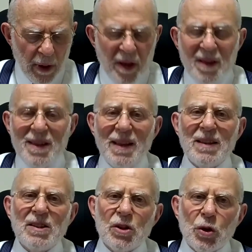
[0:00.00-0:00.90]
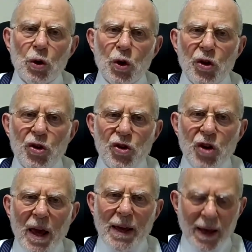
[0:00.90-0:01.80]
This
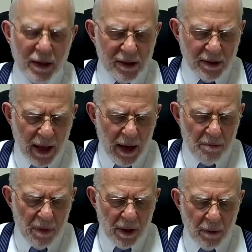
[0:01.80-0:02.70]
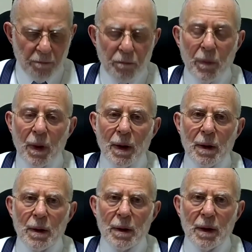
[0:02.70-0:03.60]
earth-shaking statement
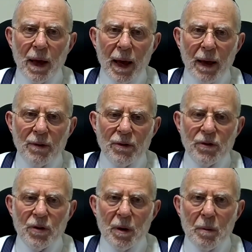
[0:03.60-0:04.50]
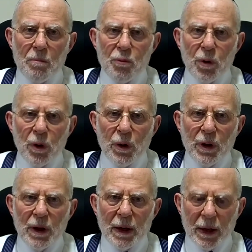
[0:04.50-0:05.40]
casts a
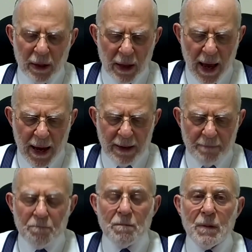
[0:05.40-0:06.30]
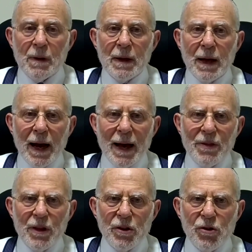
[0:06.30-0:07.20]
brilliant light on
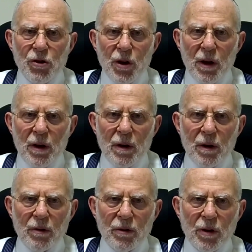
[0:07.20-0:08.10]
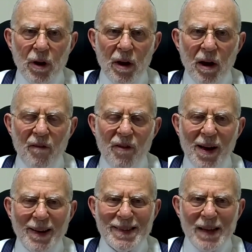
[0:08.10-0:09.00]
the genius of
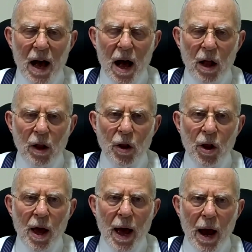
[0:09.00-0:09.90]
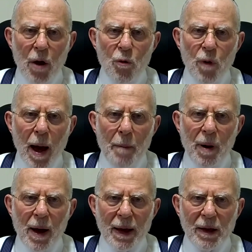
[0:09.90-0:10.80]
Chazal, our
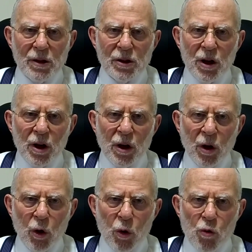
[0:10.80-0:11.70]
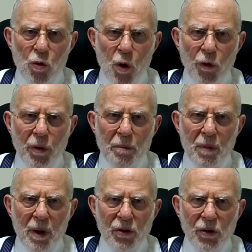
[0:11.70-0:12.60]
rabbis who wrote the
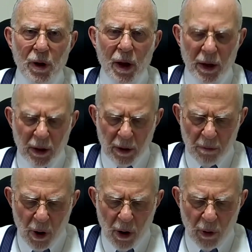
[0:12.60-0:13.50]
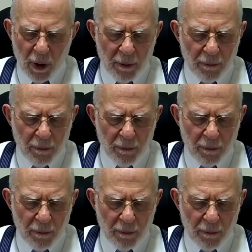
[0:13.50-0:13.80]
Mishnah and Gemara,